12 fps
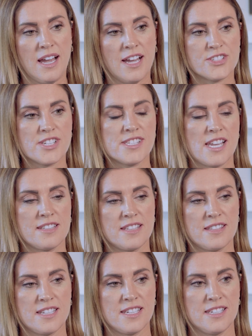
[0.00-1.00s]
And she said
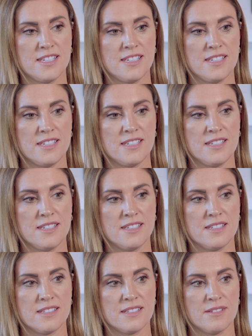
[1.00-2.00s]
that
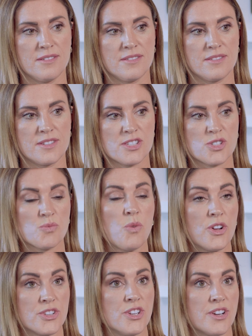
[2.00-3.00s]
the
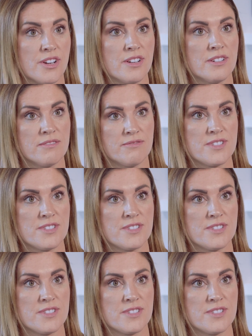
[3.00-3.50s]
soigneur,